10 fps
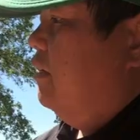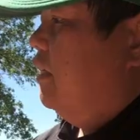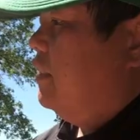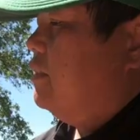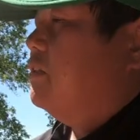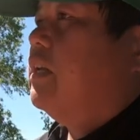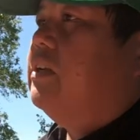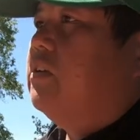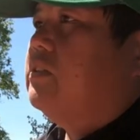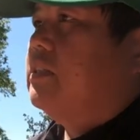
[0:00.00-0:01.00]
and just a side
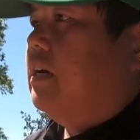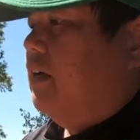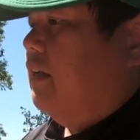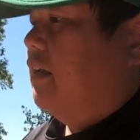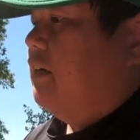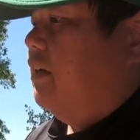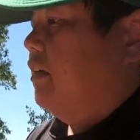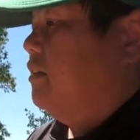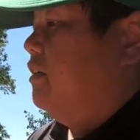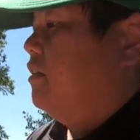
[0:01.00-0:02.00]
note, uh, I did not
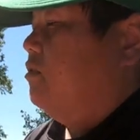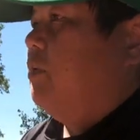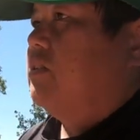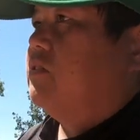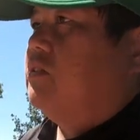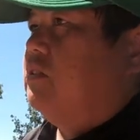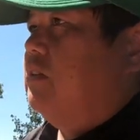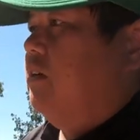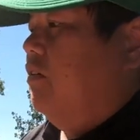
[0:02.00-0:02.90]
get sponsored